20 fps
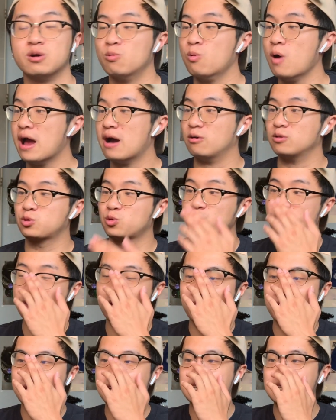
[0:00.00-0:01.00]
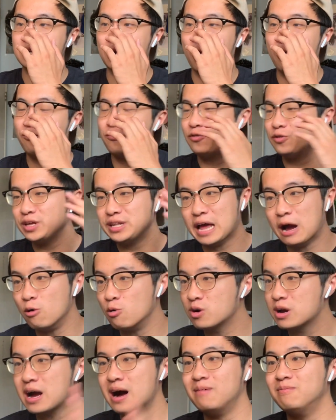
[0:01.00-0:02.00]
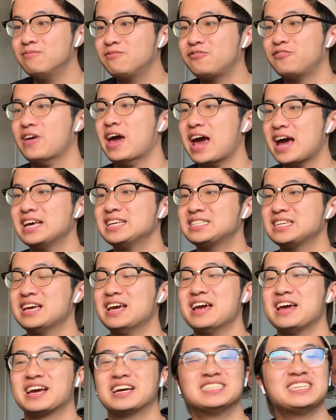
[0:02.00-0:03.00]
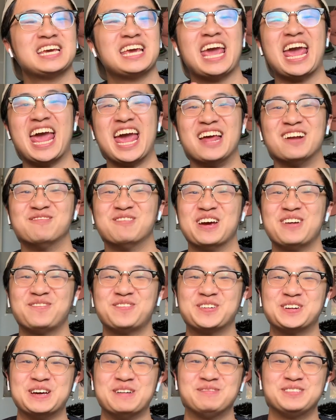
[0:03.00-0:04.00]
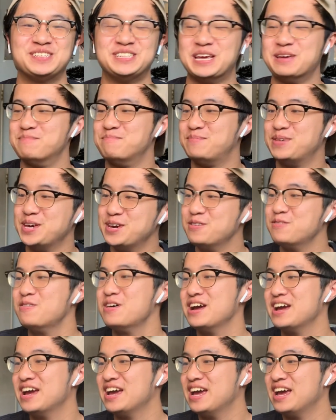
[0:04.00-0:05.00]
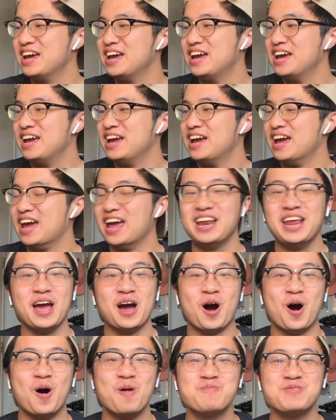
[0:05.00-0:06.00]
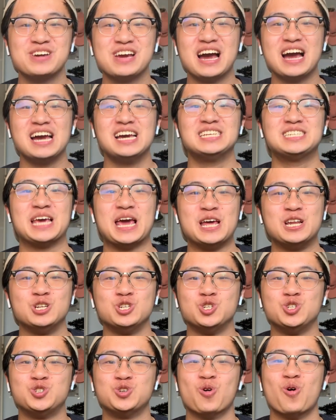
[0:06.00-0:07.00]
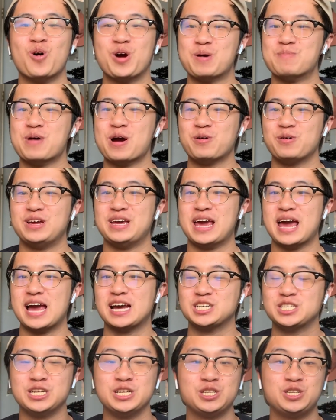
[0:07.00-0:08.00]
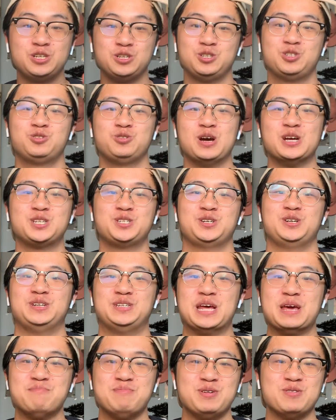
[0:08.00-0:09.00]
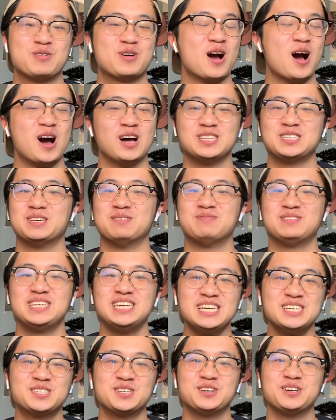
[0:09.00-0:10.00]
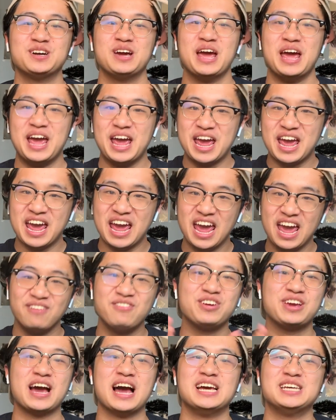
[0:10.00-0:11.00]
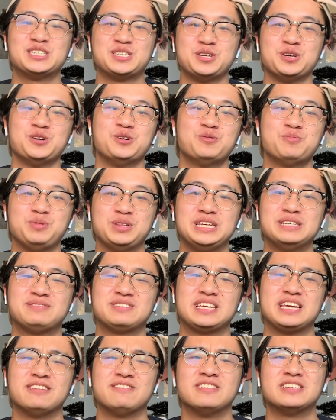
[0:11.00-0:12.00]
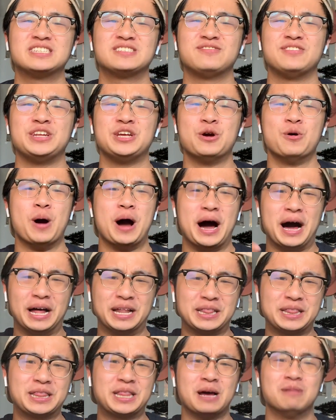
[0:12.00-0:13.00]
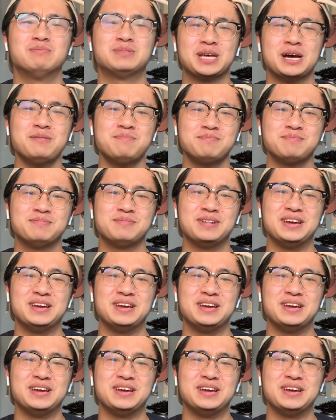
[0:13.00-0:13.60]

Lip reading: Wow, 3 weeks. Hopefully that will come fast, because I can't wait for them to debut. And yeah, hope you guys enjoy my reaction to Treasure debut concept teaser. If you guys do, please give this video a thumbs up.